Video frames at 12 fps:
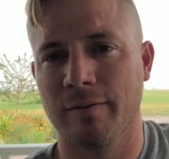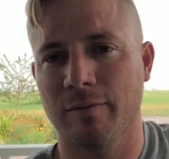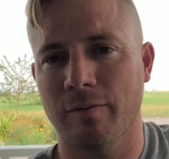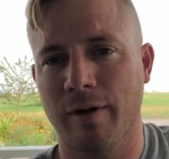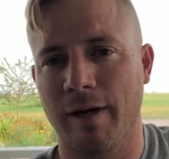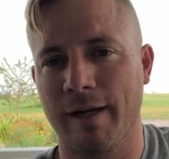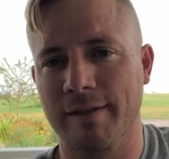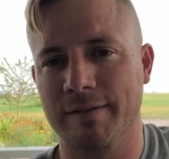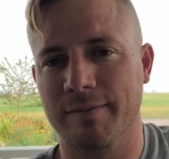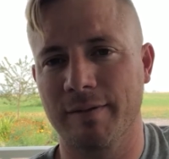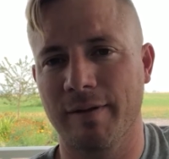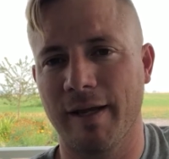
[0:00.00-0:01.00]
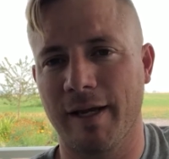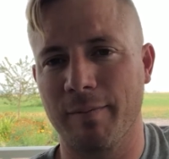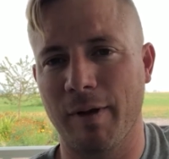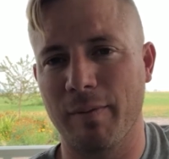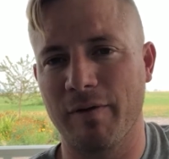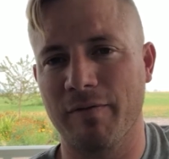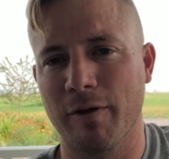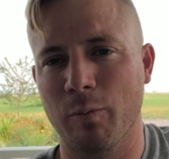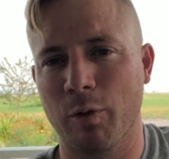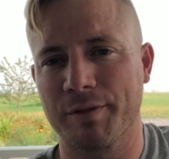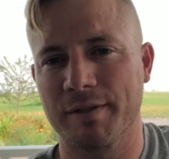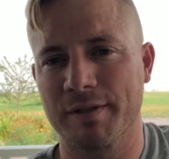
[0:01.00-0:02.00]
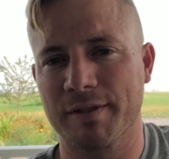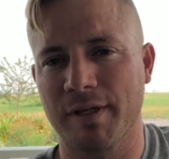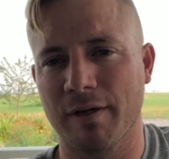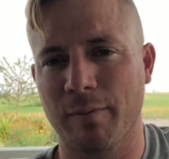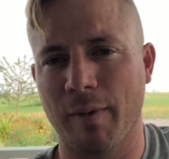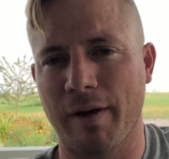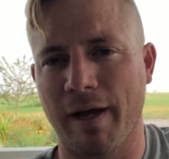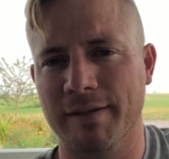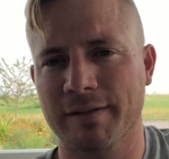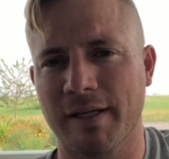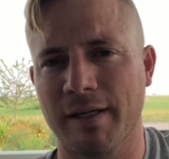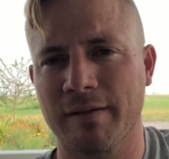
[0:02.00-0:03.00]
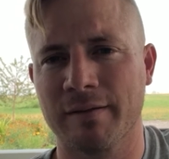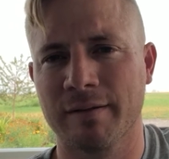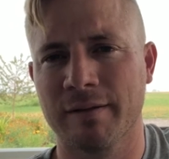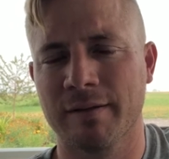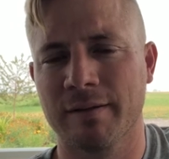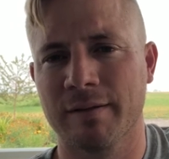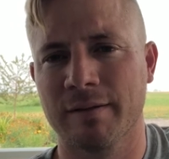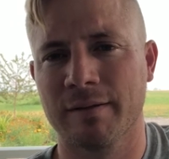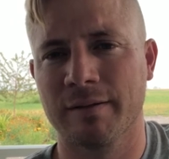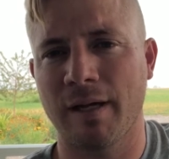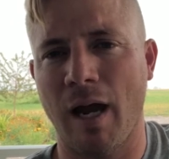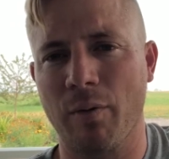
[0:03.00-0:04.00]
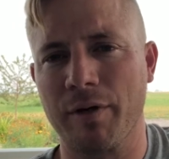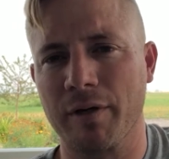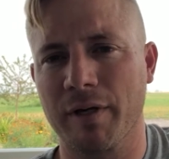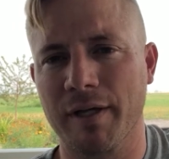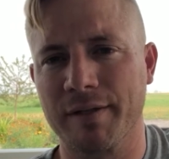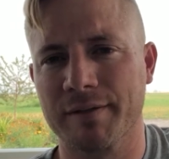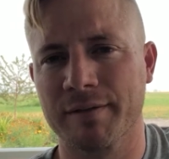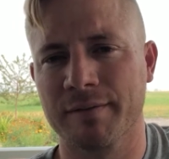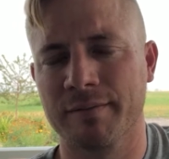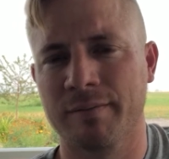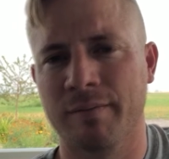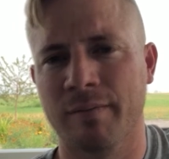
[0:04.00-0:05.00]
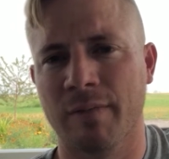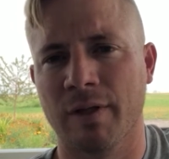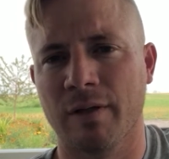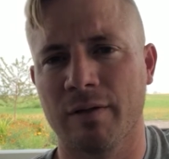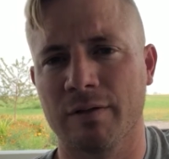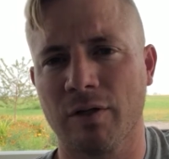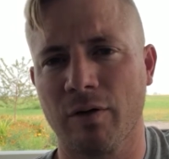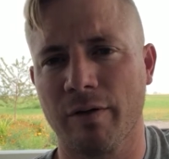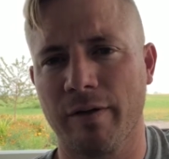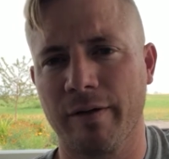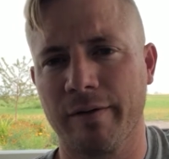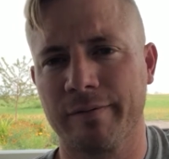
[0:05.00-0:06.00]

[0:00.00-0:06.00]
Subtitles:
whereas they can maybe feel more sincere about asking, how are your kids? So to the